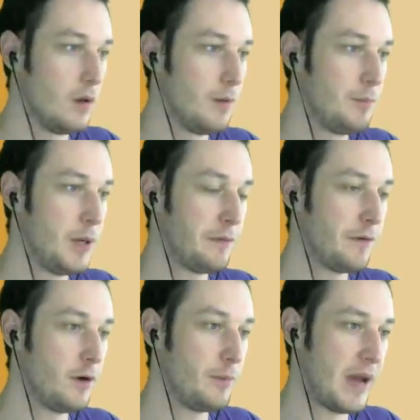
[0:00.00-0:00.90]

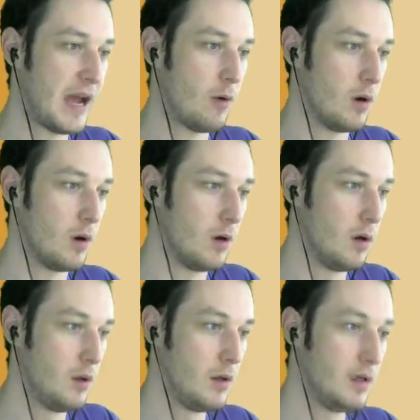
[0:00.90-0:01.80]
Pilfered Power.
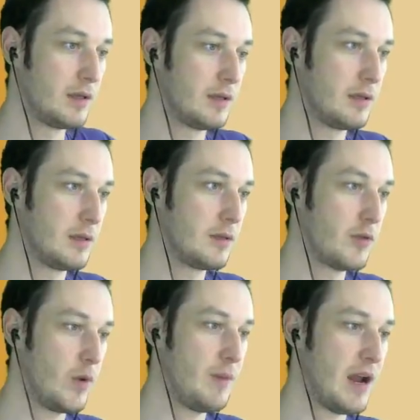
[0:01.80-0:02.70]

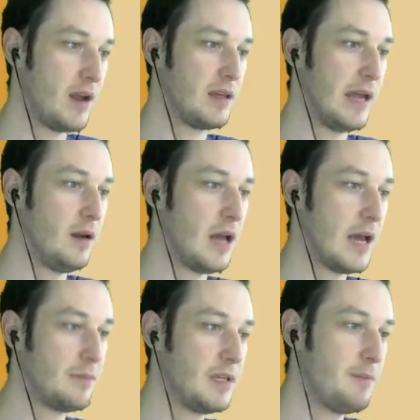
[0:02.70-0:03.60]
3 mana, gain an
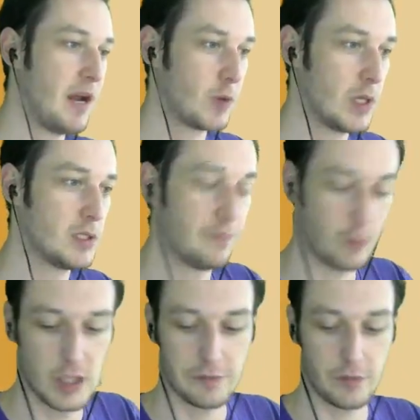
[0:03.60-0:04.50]
empty mana crystal for
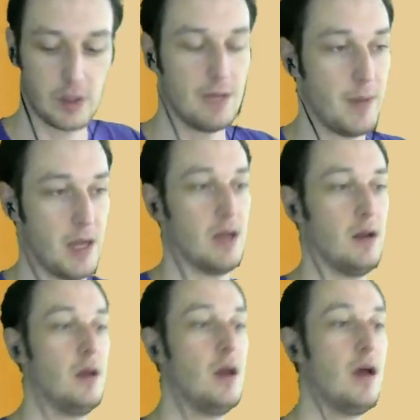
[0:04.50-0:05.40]
each friendly minion.
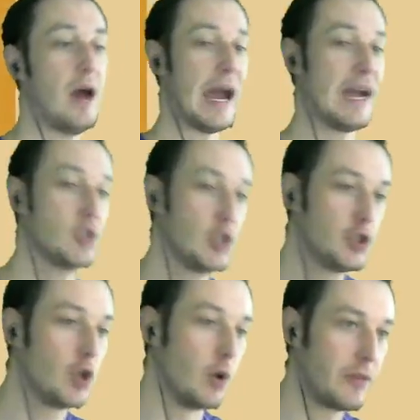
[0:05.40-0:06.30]
I actually
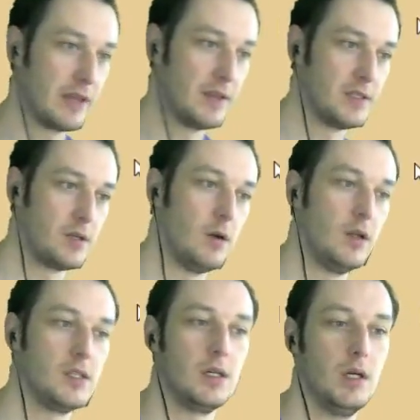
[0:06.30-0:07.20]
don't think this card
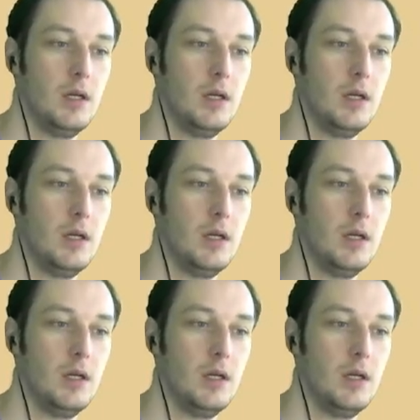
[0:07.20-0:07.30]
is good,